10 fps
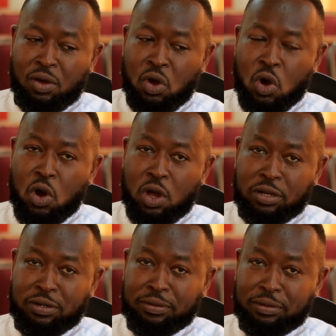God,
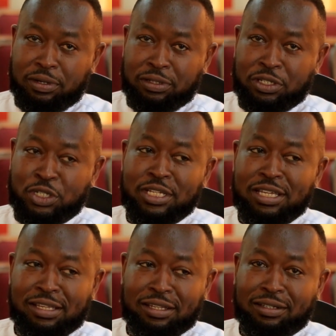the
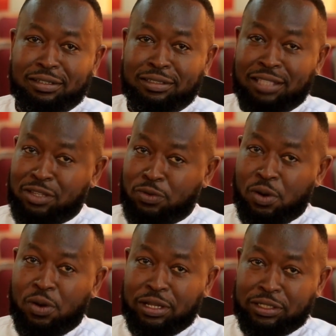G stands for
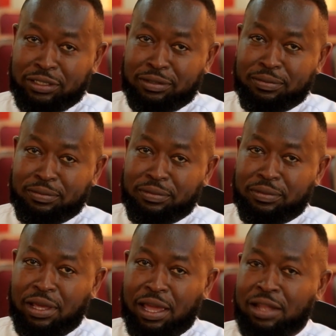grace,
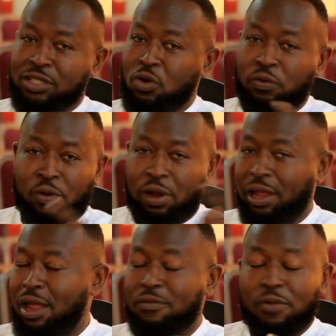and it's
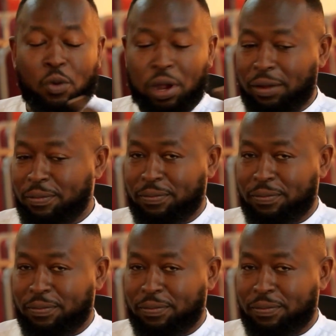everywhere.